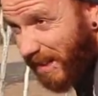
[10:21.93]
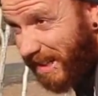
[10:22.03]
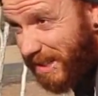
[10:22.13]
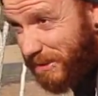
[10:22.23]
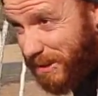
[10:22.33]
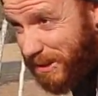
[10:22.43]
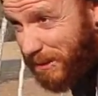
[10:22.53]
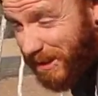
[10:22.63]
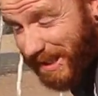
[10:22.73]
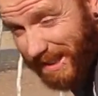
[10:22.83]
I guess we just
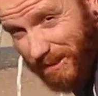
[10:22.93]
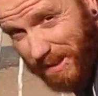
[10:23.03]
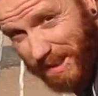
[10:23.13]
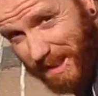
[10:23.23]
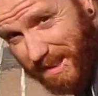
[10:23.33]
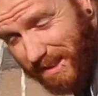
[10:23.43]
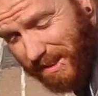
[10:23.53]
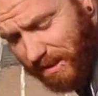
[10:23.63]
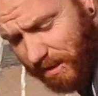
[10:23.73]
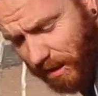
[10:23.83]
were like, we needed
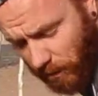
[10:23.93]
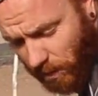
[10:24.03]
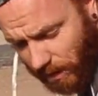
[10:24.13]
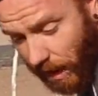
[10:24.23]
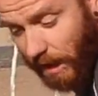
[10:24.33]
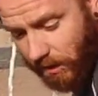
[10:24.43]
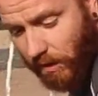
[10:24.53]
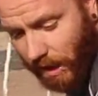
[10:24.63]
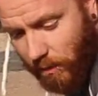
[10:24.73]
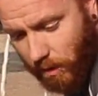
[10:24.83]
to, I
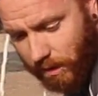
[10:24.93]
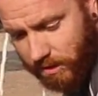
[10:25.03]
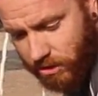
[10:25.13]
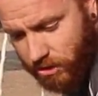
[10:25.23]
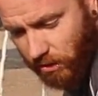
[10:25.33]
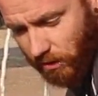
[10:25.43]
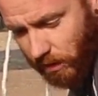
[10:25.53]
wanted to show